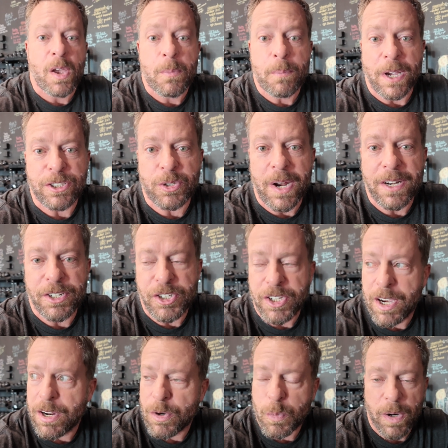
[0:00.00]
My strategy
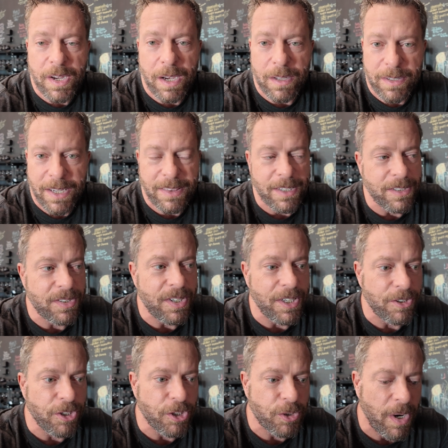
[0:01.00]
on a workout like this
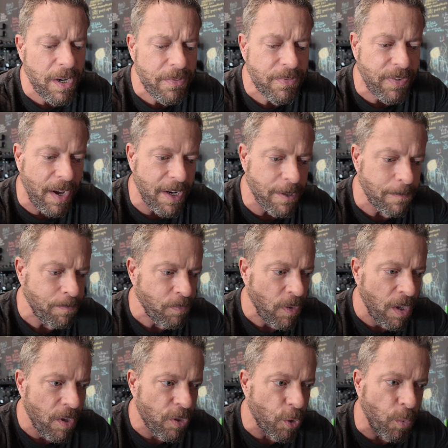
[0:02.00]
is to try to find
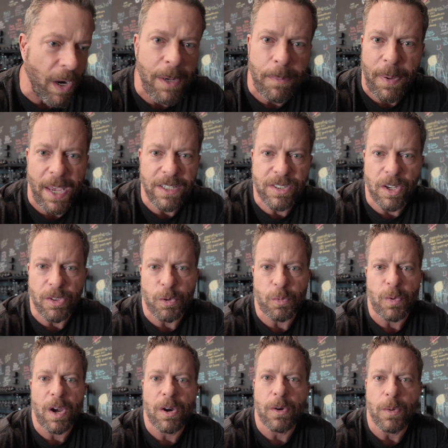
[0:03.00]
the right pace on the
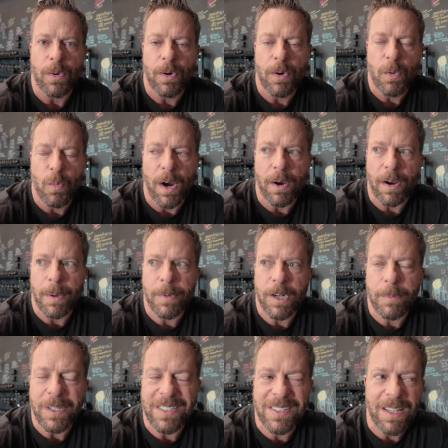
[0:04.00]
row where I'm going
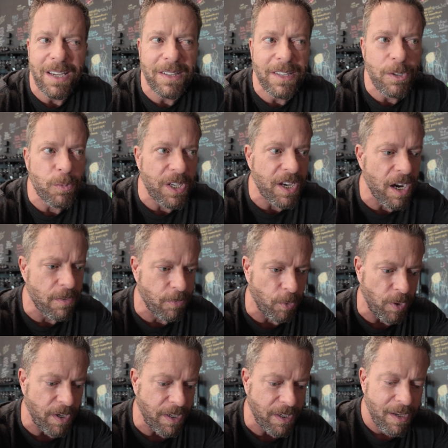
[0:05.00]
to be slightly
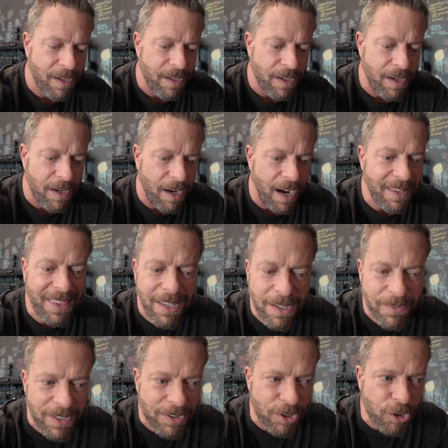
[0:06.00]
recovering. I think
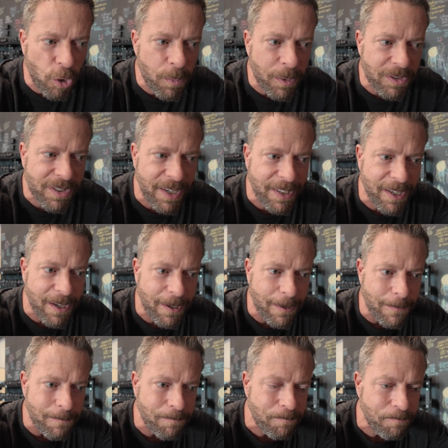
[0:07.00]
of this as almost like
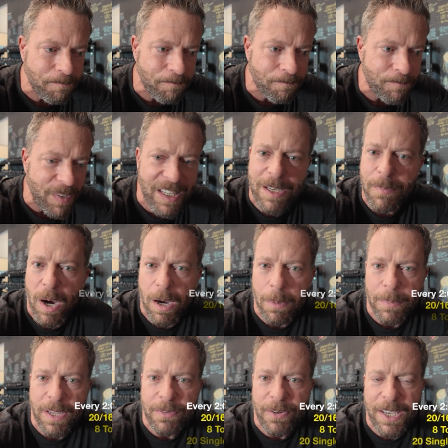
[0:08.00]
a
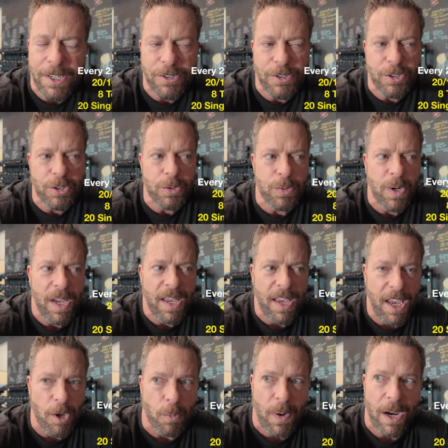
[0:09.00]
EMOM. If I could do
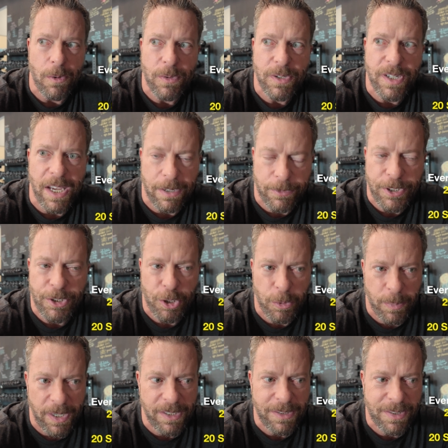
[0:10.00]
a round every 2
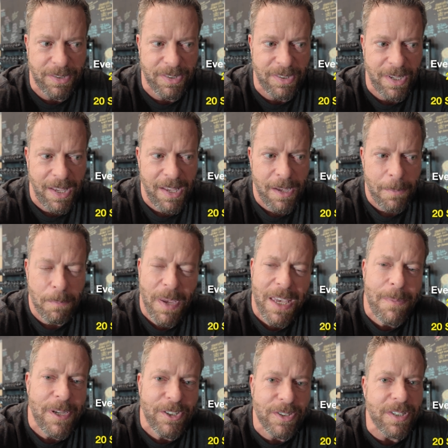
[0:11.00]
minutes,
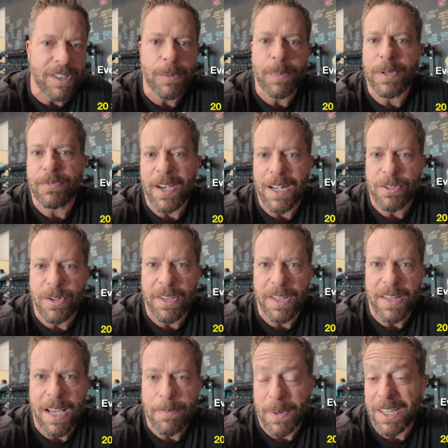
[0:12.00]
maybe just a little bit faster than
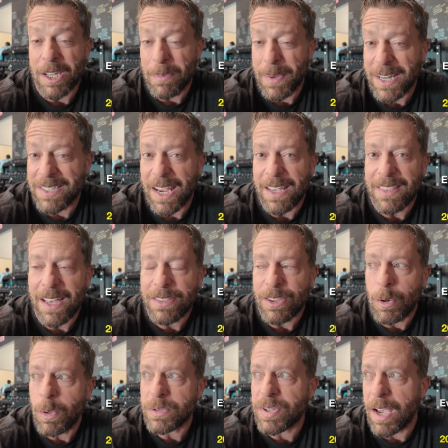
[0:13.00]
that, but I can maintain that the
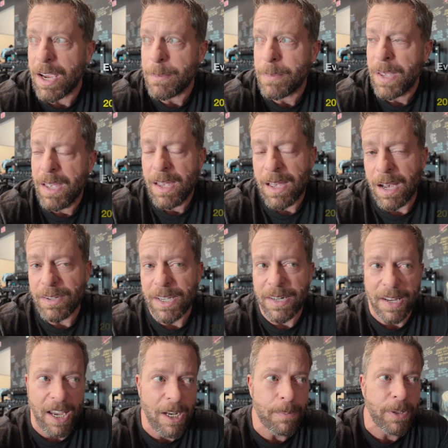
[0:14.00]
whole time, I'll get
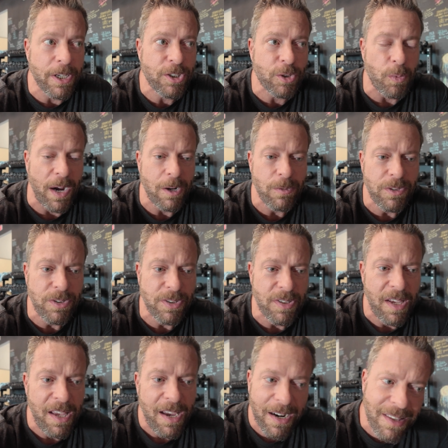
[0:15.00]
8+ rounds,
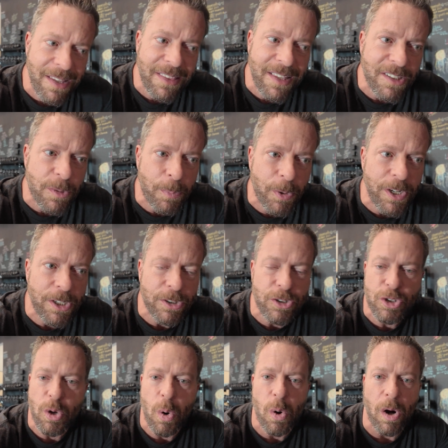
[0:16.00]
and I think that's a pretty good
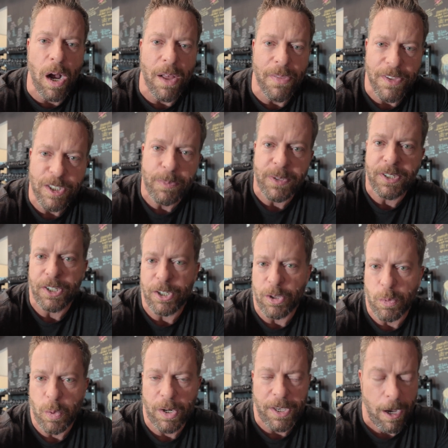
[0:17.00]
score on this
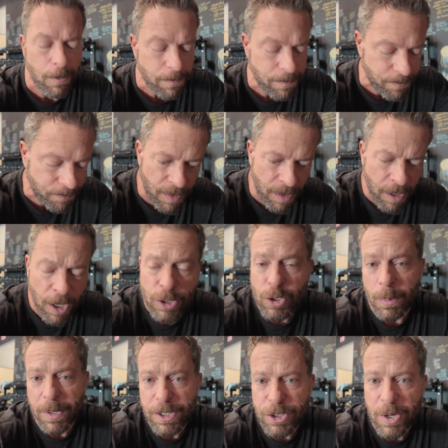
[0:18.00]
particular workout. So
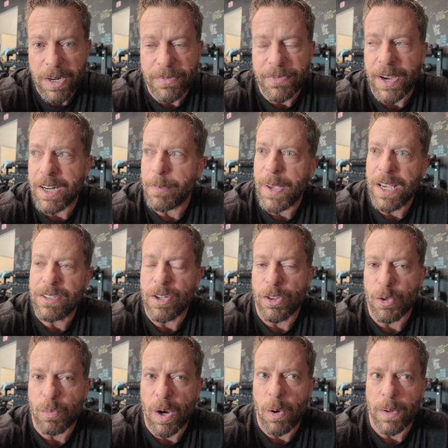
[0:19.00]
I'm going to try to find a pace on
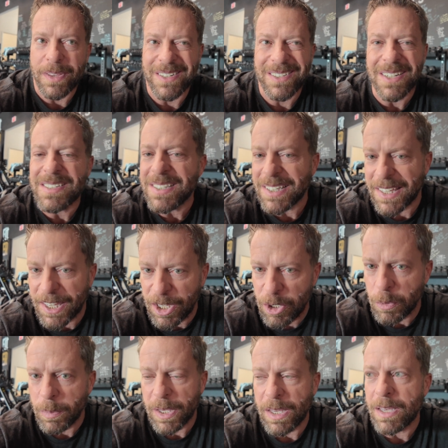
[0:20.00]
the rower that doesn't
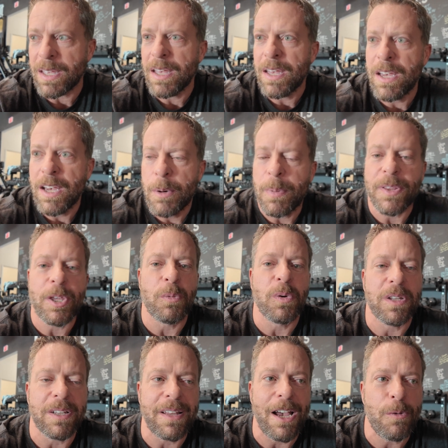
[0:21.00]
kill me, but that
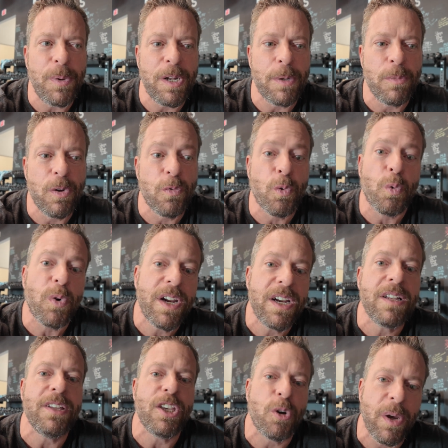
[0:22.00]
will allow me to move
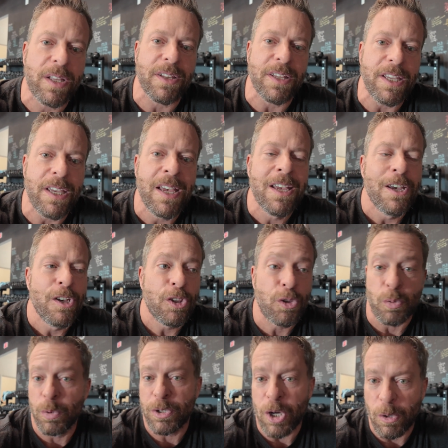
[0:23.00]
really quickly
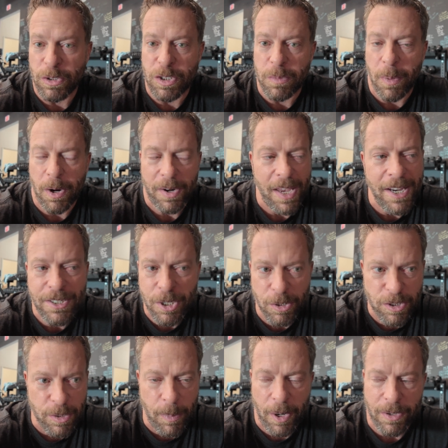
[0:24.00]
through toes to bar. 8
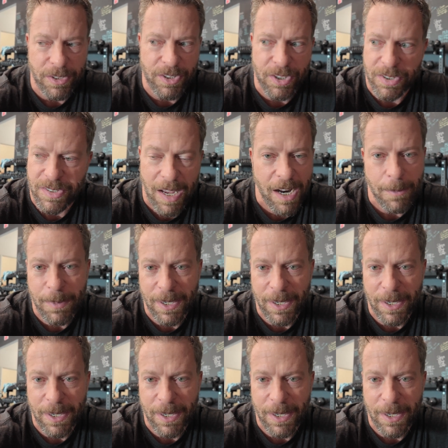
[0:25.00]
toes to bar is just not